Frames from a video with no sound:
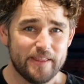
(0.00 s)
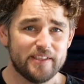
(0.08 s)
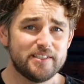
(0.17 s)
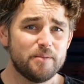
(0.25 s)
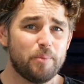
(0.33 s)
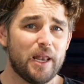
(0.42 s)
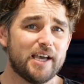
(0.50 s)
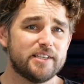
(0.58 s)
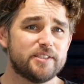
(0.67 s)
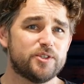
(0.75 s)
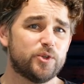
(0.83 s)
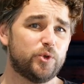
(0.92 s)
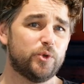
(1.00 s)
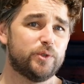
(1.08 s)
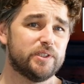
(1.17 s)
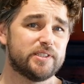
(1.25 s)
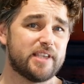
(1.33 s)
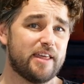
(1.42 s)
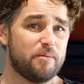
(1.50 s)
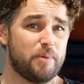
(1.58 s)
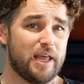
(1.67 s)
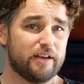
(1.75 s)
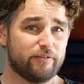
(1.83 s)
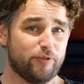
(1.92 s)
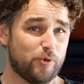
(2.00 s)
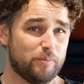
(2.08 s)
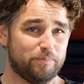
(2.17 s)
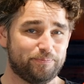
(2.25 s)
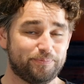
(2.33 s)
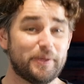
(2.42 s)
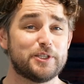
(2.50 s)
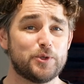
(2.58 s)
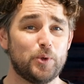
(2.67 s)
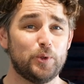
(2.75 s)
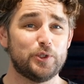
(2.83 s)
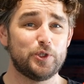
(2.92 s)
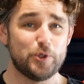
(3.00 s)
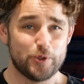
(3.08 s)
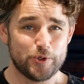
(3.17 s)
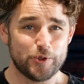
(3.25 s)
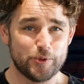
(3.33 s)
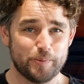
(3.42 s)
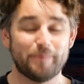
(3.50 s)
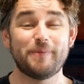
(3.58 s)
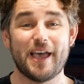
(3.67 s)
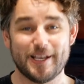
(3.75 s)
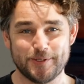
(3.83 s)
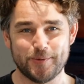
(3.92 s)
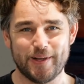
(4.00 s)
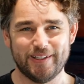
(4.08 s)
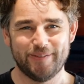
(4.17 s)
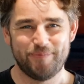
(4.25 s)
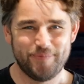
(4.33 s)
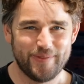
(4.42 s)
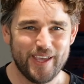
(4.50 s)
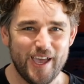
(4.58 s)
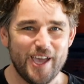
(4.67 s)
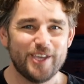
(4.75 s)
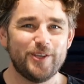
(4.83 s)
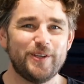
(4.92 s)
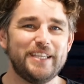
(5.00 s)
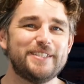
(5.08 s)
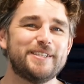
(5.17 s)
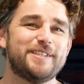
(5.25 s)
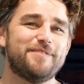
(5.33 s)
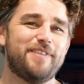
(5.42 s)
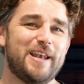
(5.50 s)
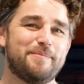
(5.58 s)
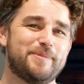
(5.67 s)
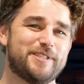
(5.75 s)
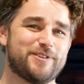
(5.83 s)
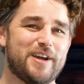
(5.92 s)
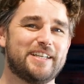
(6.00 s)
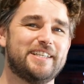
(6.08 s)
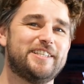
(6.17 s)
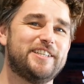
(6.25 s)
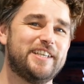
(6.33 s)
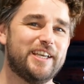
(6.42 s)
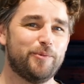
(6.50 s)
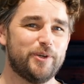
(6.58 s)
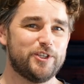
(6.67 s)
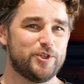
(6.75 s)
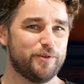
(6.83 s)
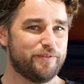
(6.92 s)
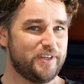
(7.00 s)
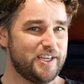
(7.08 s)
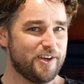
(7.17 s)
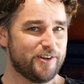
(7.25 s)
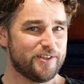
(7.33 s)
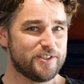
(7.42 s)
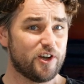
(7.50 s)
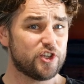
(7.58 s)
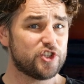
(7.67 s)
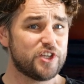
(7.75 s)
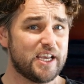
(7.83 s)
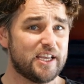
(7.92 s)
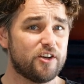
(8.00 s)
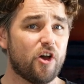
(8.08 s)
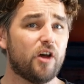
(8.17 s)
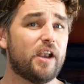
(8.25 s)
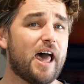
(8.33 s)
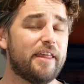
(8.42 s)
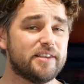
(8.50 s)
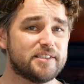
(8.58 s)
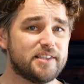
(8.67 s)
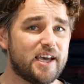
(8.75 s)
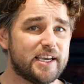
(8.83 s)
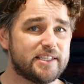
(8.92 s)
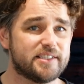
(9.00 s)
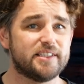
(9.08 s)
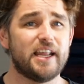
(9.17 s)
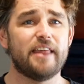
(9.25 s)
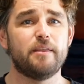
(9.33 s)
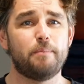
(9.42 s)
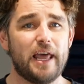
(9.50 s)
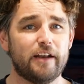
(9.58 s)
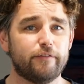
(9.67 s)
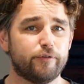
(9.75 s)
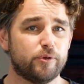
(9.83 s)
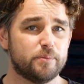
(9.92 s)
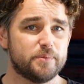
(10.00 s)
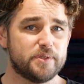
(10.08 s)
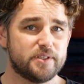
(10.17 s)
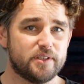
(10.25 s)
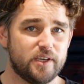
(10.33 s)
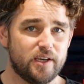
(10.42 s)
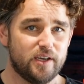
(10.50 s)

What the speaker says: This applies to Google's other platform. It's called YouTube as well. You need to develop a strategy in which your videos are shared on other sites and other platforms.